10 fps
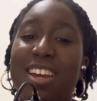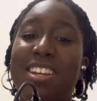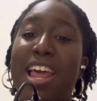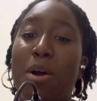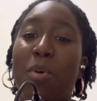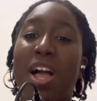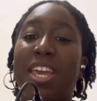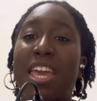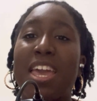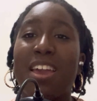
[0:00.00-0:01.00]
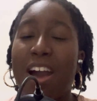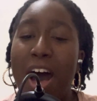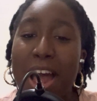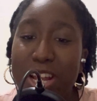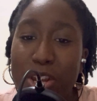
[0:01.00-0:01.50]
networking,
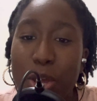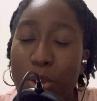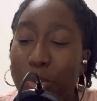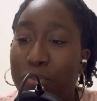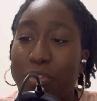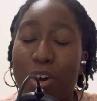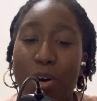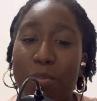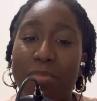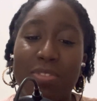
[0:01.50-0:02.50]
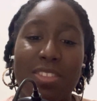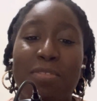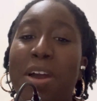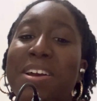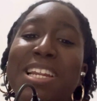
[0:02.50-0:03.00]
I know from the
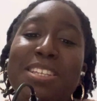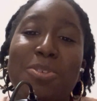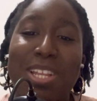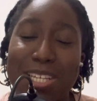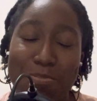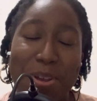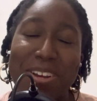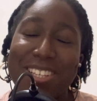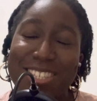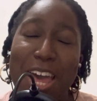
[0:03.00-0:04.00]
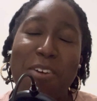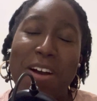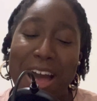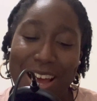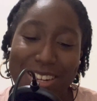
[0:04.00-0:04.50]
very little experience that I've
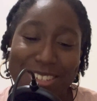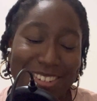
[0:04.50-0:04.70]
had,